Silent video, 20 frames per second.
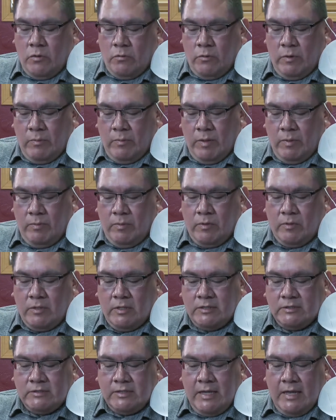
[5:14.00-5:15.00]
remember
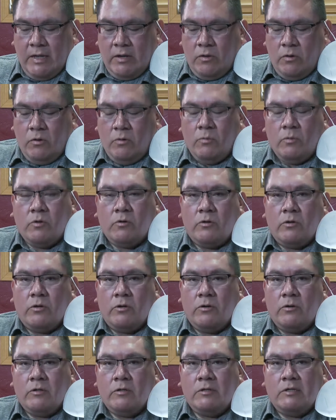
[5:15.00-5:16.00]
the stay at home
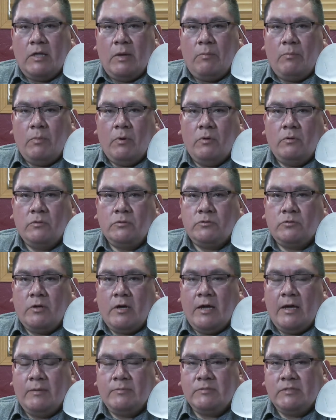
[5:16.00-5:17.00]
order that both
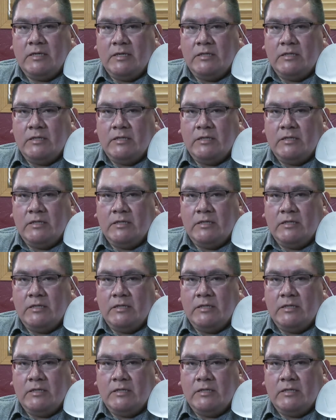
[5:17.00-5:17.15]
tribes,